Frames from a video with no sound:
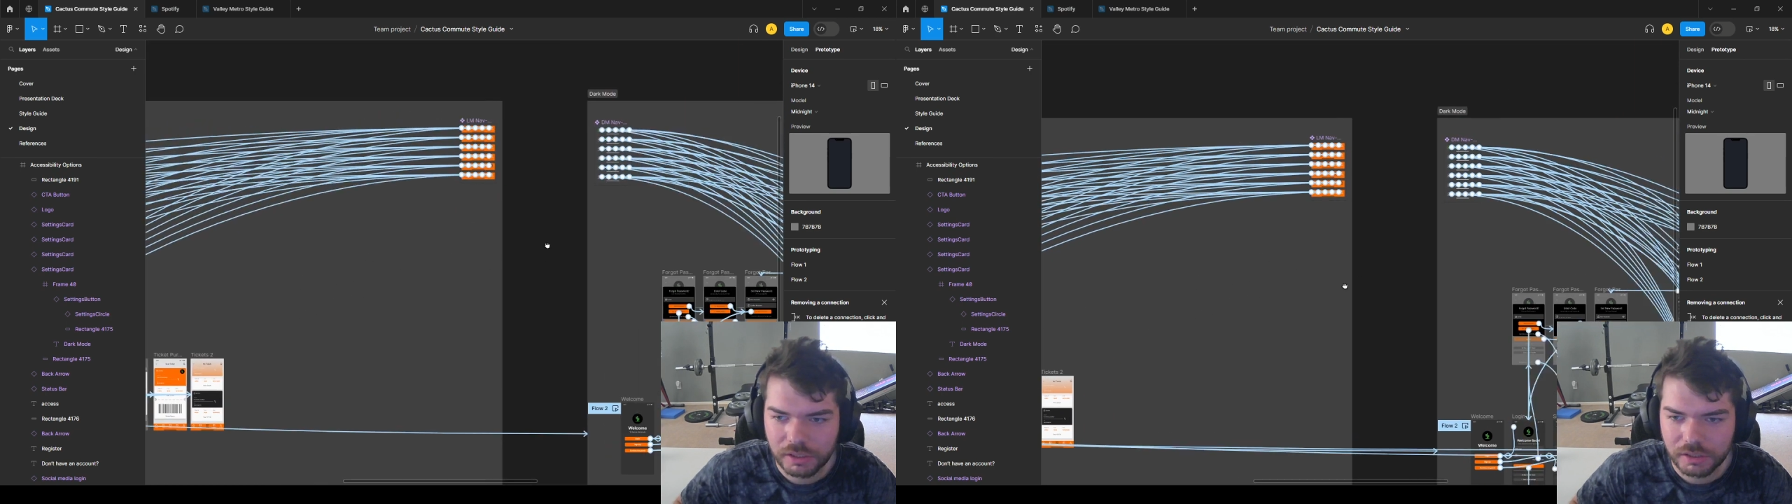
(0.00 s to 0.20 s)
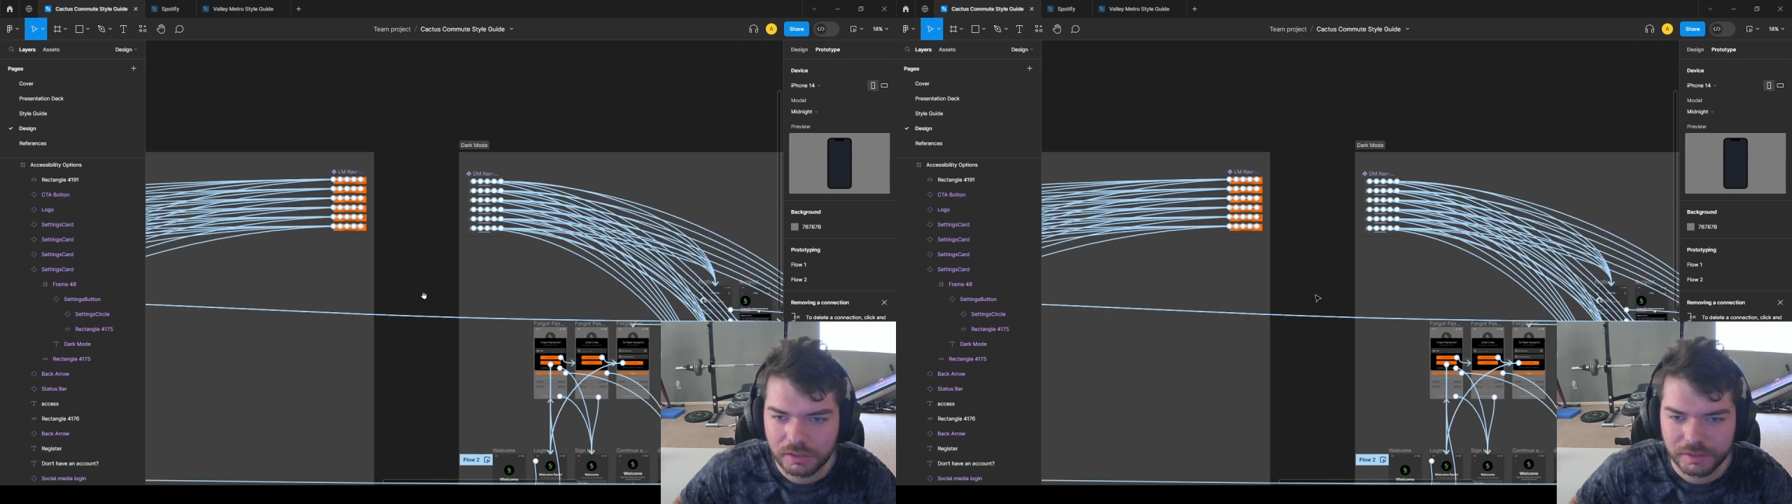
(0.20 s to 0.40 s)

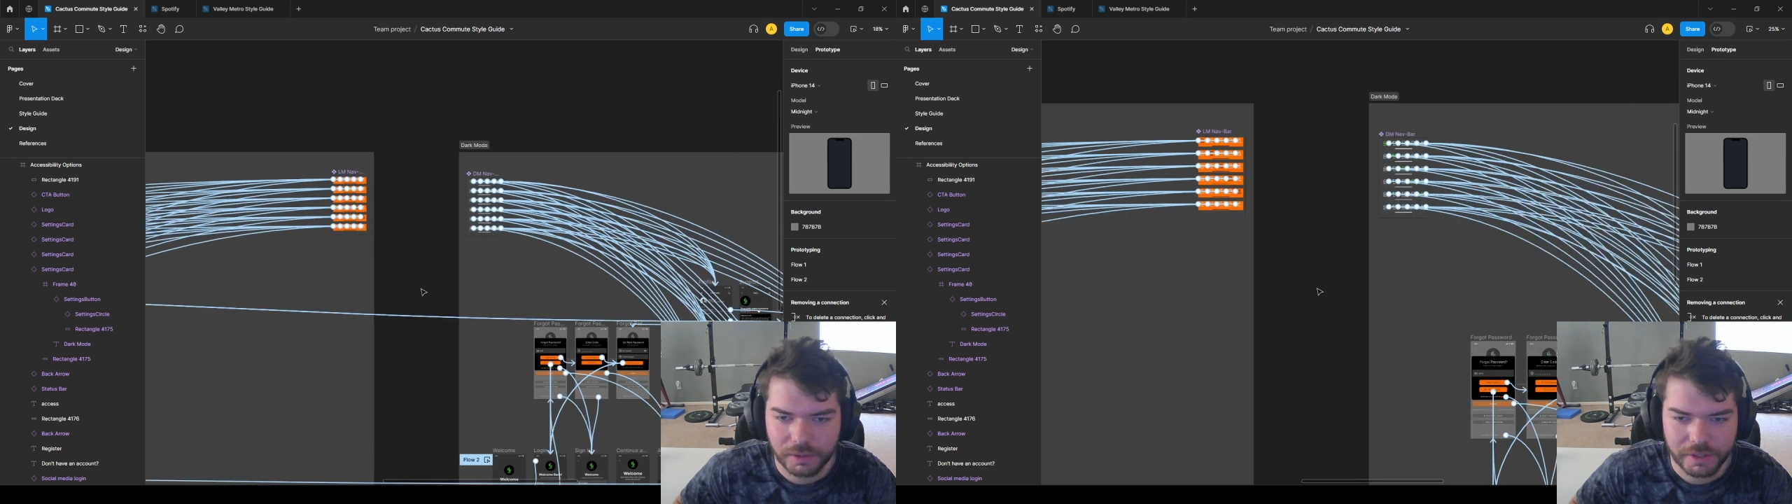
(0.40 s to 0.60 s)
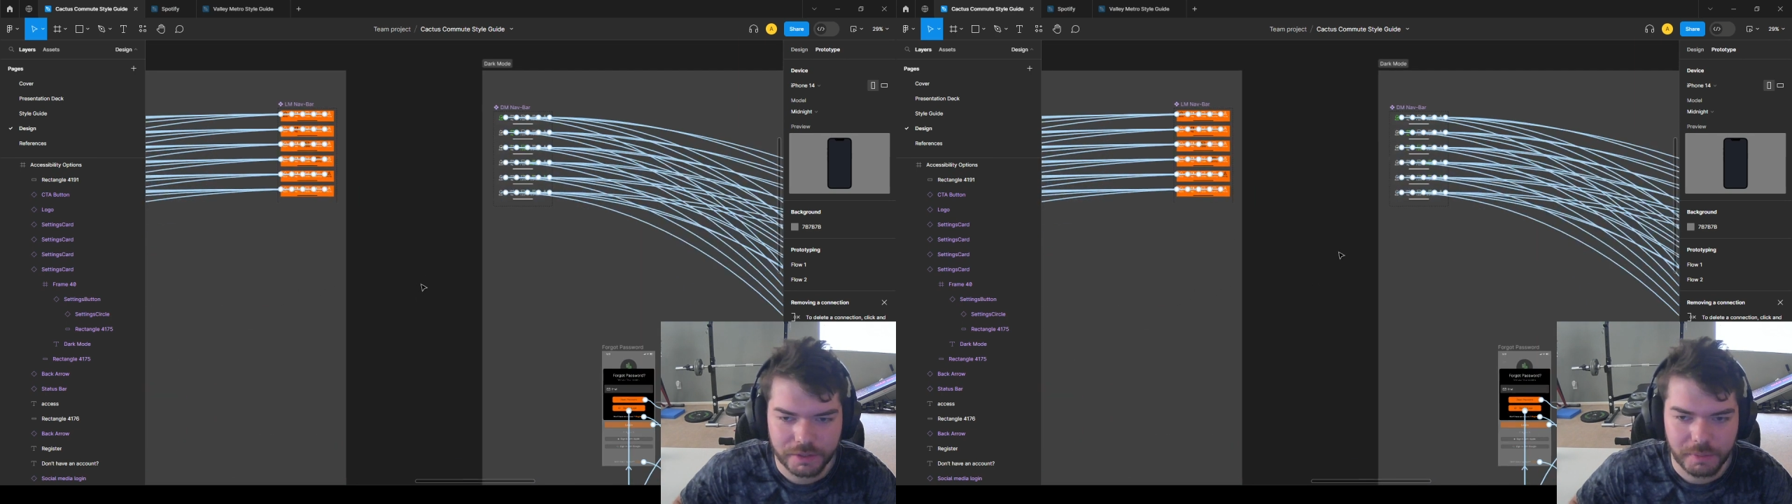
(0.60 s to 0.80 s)
So I
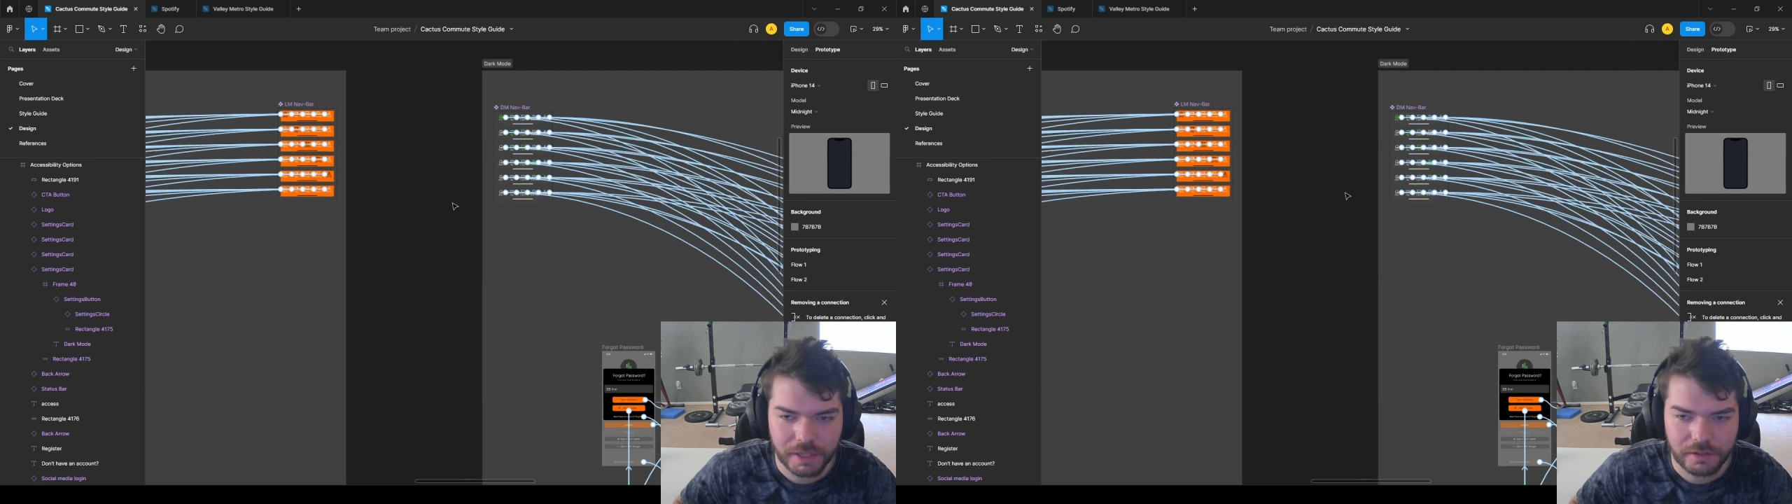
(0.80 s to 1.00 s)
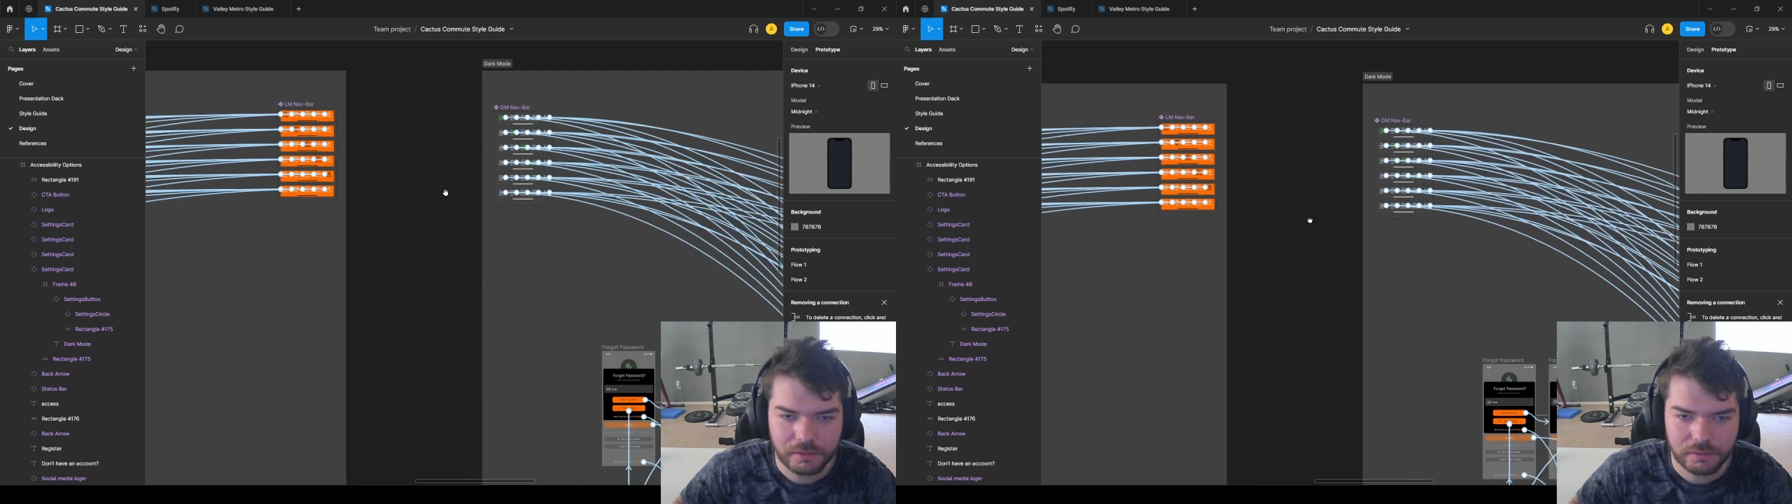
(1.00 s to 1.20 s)
just made
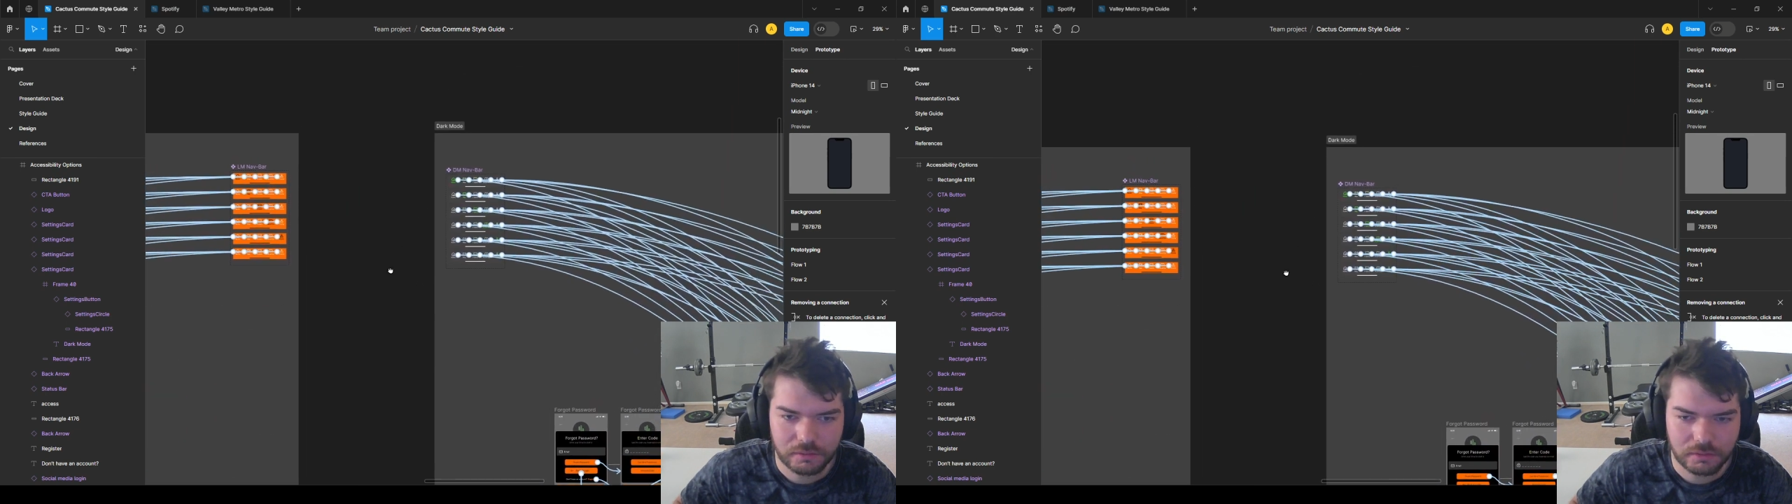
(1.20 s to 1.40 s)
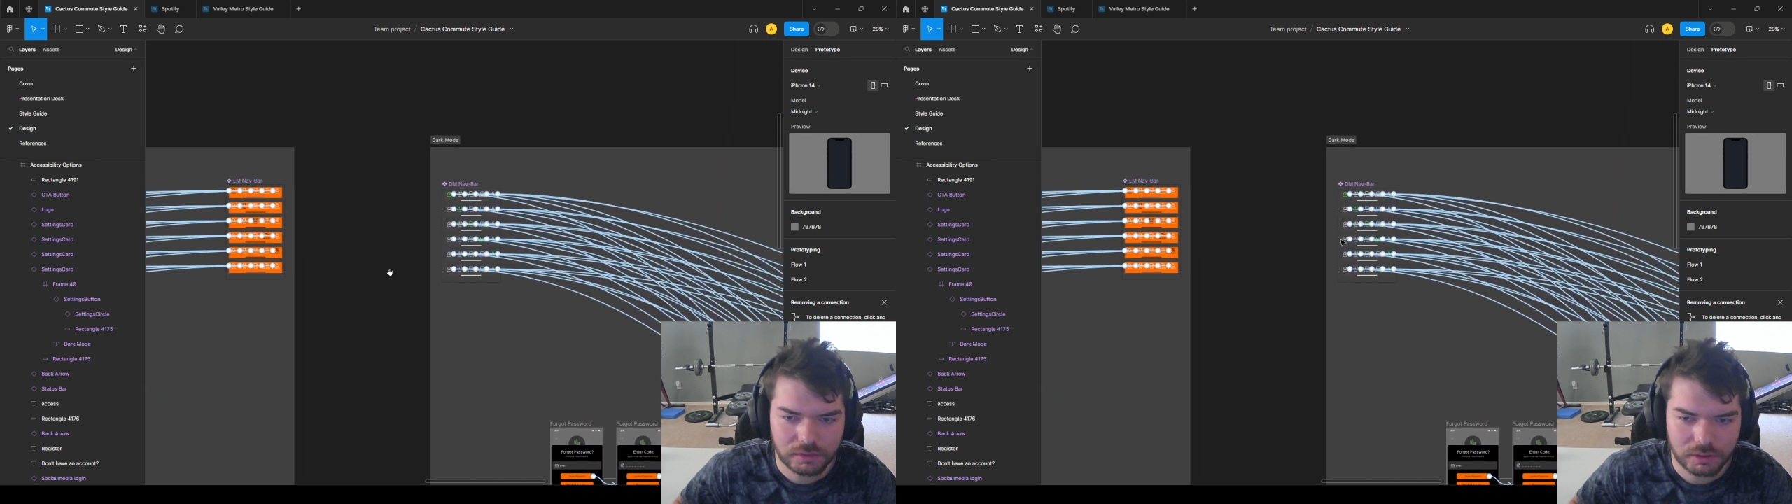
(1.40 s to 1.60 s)

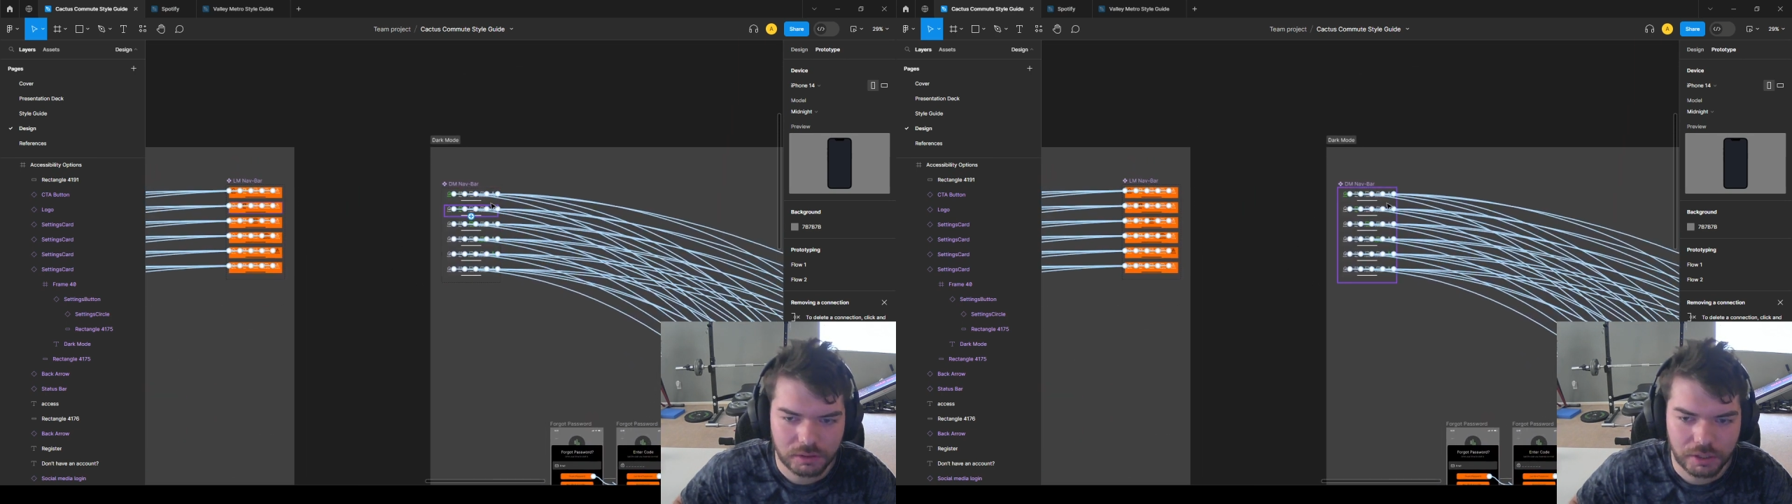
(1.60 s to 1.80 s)
a